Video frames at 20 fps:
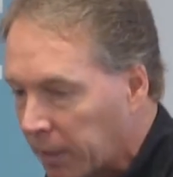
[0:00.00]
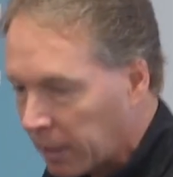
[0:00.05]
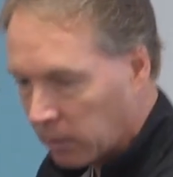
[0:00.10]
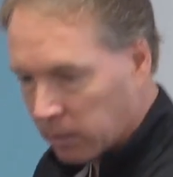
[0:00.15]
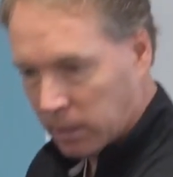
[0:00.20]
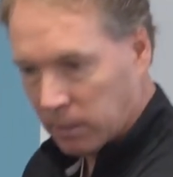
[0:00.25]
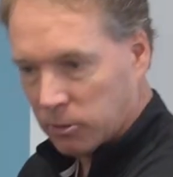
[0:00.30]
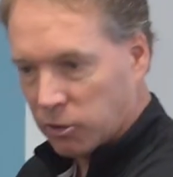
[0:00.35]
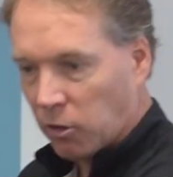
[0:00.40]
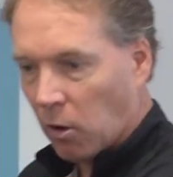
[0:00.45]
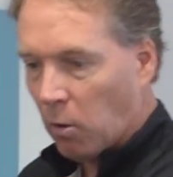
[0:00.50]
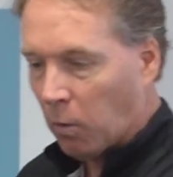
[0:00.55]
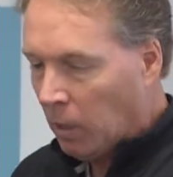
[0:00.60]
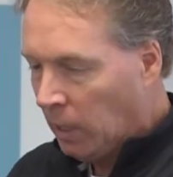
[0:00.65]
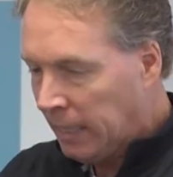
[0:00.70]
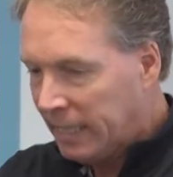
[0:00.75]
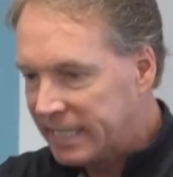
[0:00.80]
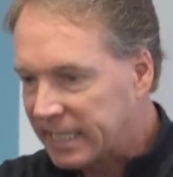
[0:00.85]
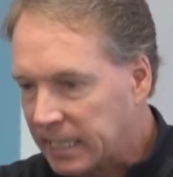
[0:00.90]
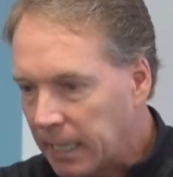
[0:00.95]
They're in control.
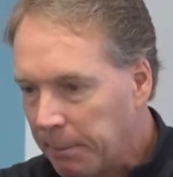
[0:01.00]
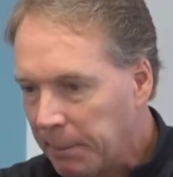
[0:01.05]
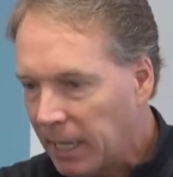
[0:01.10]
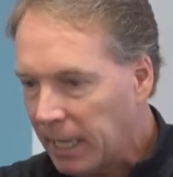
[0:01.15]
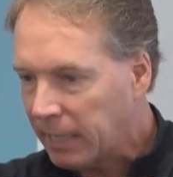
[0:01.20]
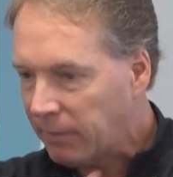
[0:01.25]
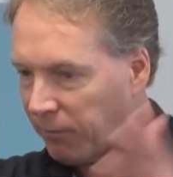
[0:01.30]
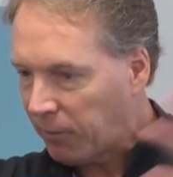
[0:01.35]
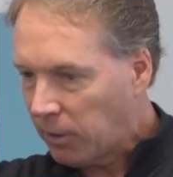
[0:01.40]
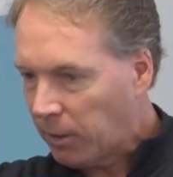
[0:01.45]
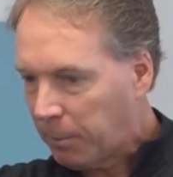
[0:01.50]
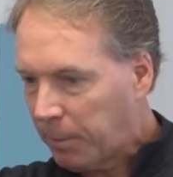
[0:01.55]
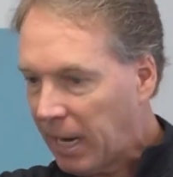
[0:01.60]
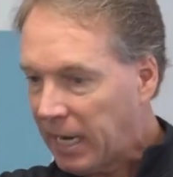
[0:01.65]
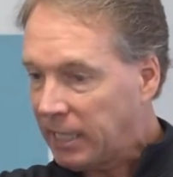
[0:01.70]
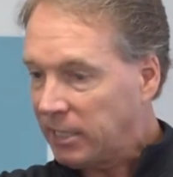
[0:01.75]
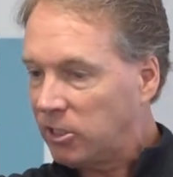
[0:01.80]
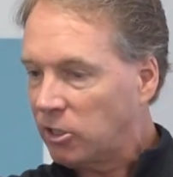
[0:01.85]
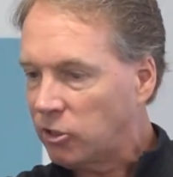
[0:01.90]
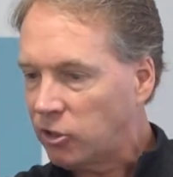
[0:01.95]
It's stimulating for their
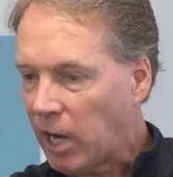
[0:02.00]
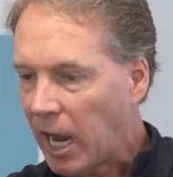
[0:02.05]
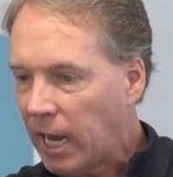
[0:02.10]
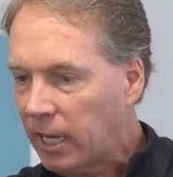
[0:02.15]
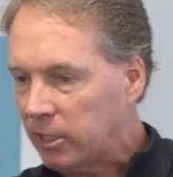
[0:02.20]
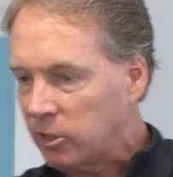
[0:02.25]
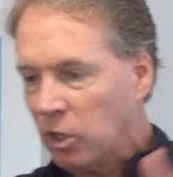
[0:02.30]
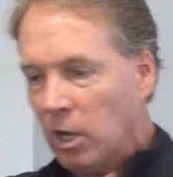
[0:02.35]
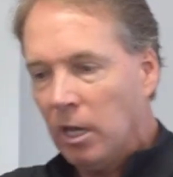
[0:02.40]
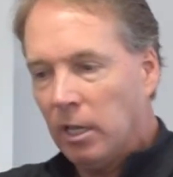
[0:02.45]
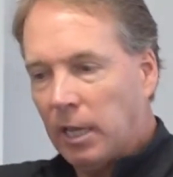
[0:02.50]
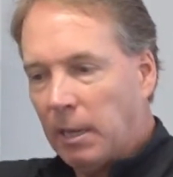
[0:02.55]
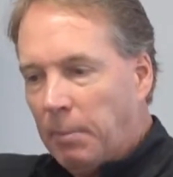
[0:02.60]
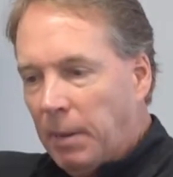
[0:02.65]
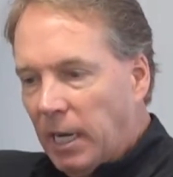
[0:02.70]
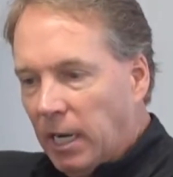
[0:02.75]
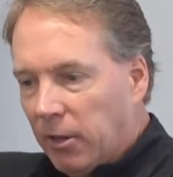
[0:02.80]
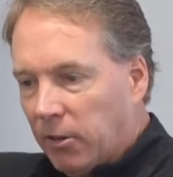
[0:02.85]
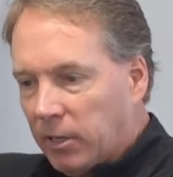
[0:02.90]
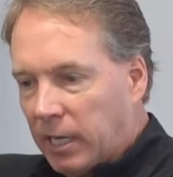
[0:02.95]
brain. It's a challenge. They
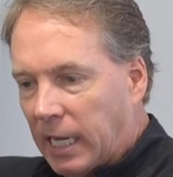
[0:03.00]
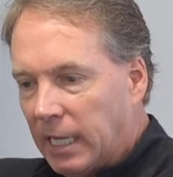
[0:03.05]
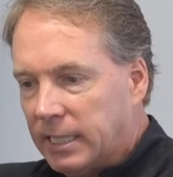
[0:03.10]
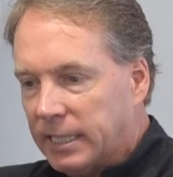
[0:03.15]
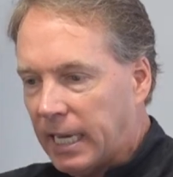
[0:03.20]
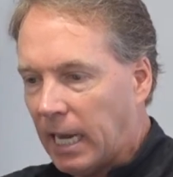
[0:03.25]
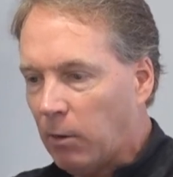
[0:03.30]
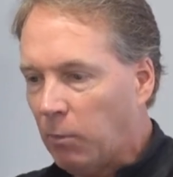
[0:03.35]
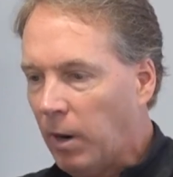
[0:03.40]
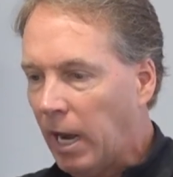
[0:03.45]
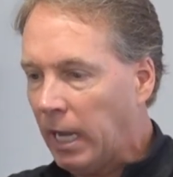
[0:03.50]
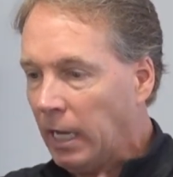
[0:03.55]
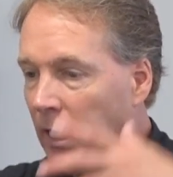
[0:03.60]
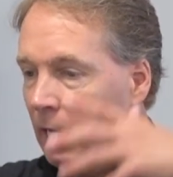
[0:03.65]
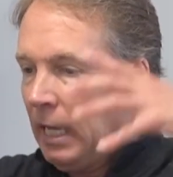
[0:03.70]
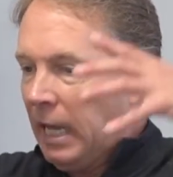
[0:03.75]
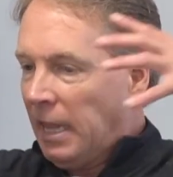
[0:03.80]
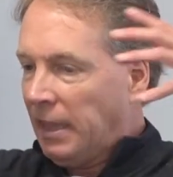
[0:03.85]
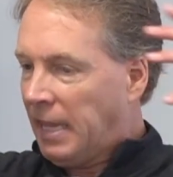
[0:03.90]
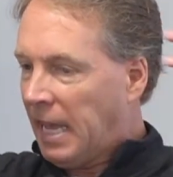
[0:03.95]
meet other kids that way.
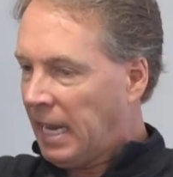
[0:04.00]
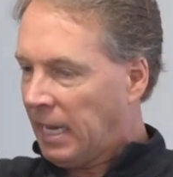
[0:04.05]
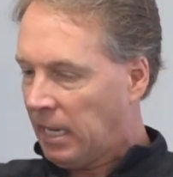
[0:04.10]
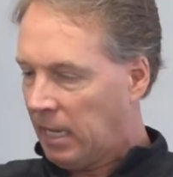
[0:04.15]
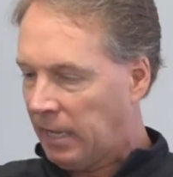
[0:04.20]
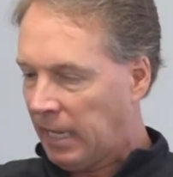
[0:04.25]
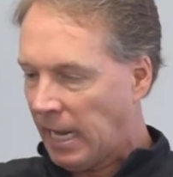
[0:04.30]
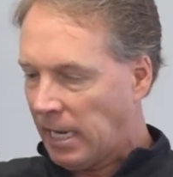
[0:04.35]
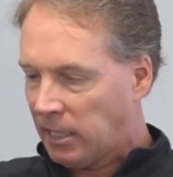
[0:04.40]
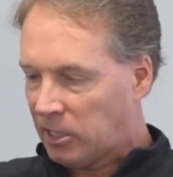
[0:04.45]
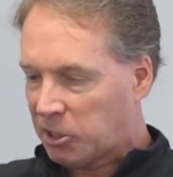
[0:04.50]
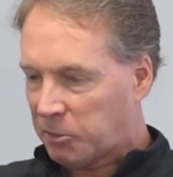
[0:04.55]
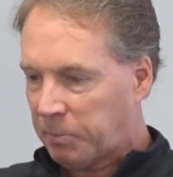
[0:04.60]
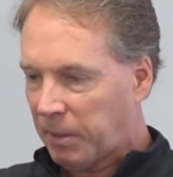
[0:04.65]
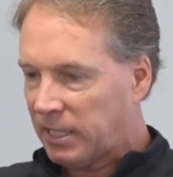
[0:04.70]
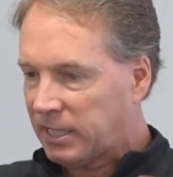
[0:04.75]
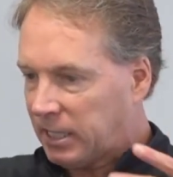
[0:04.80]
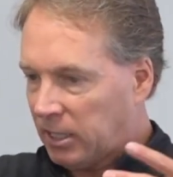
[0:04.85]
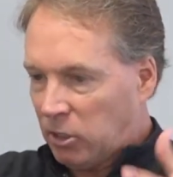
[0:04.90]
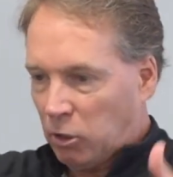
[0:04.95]
They, they
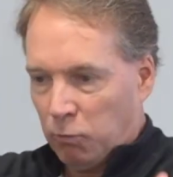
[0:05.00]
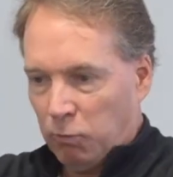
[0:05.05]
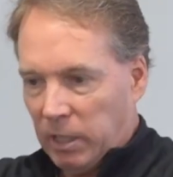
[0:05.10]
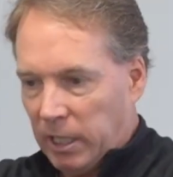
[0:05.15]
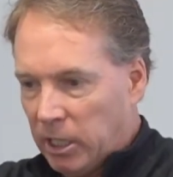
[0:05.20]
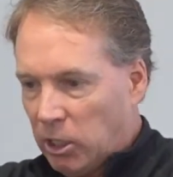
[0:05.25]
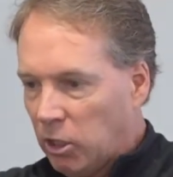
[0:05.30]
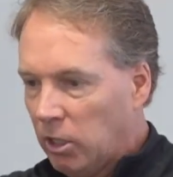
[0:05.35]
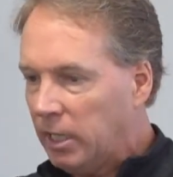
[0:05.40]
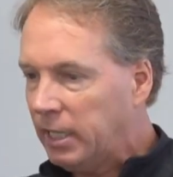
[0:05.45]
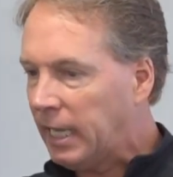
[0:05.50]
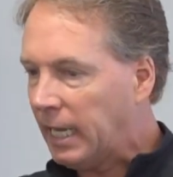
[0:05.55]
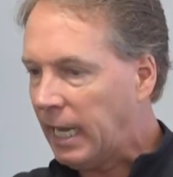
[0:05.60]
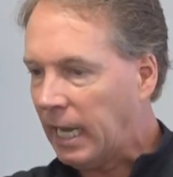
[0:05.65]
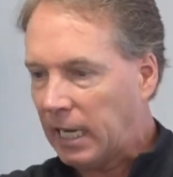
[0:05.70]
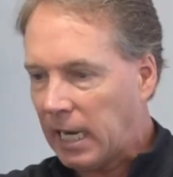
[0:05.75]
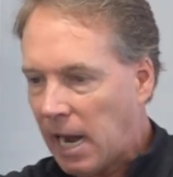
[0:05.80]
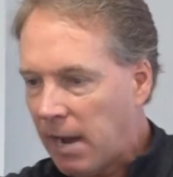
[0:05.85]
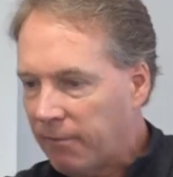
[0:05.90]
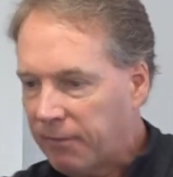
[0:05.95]
express that they're really good and they
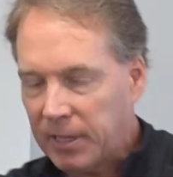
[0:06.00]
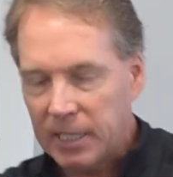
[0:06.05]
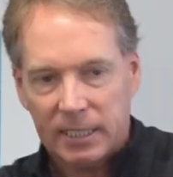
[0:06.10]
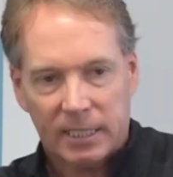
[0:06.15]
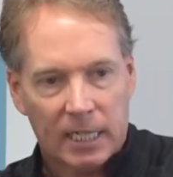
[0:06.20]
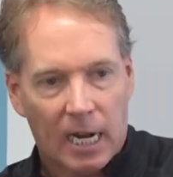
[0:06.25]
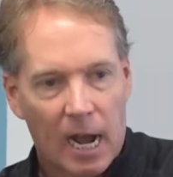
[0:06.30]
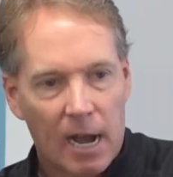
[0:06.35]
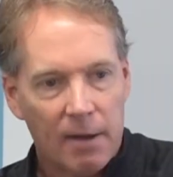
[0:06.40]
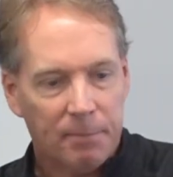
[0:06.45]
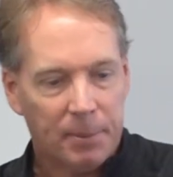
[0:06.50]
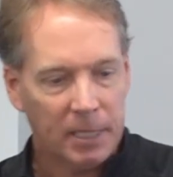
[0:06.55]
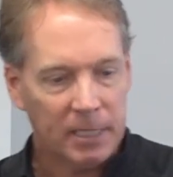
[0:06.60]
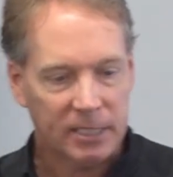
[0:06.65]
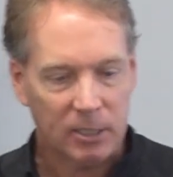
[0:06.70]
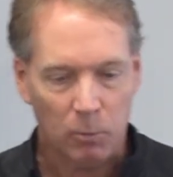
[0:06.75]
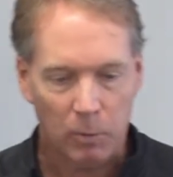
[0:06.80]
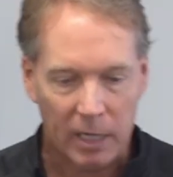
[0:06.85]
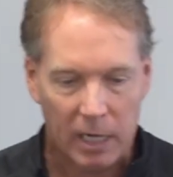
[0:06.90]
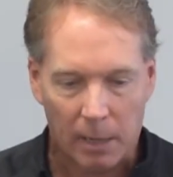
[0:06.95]
get confidence and competence,
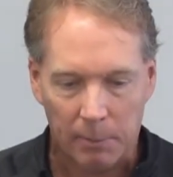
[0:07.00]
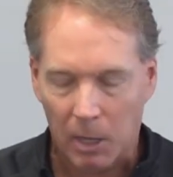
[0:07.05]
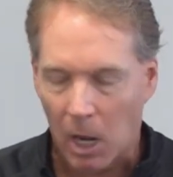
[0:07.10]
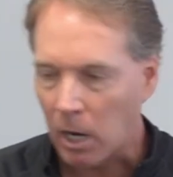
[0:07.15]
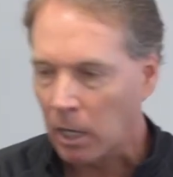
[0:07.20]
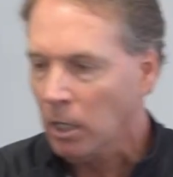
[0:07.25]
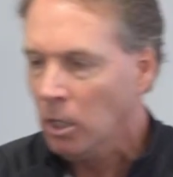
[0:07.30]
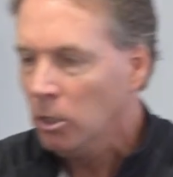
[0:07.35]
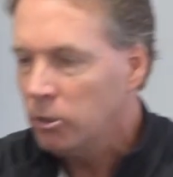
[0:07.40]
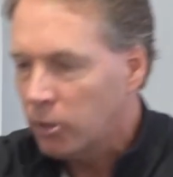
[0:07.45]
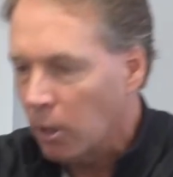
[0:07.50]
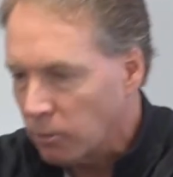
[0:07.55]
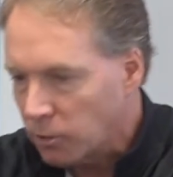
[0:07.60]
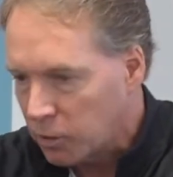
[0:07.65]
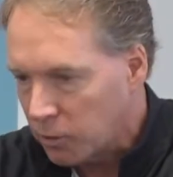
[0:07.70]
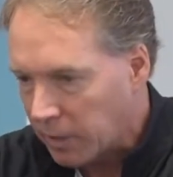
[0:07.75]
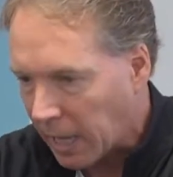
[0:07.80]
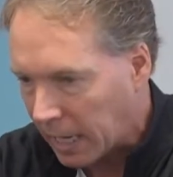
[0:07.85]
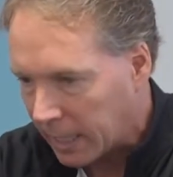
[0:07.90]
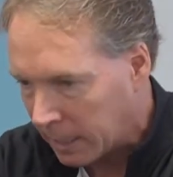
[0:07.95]
and we come along. Don't
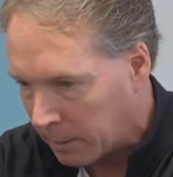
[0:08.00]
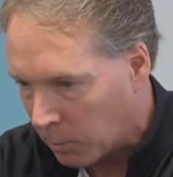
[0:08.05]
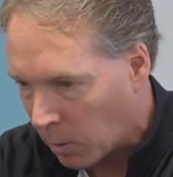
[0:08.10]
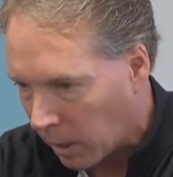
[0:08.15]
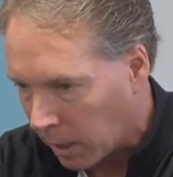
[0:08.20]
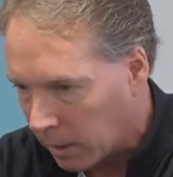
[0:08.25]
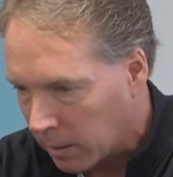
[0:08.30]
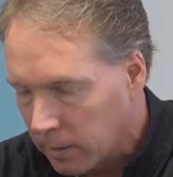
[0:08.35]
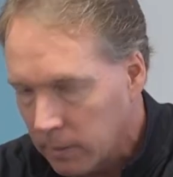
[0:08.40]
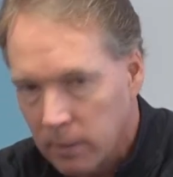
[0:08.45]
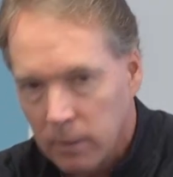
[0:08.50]
do that anymore.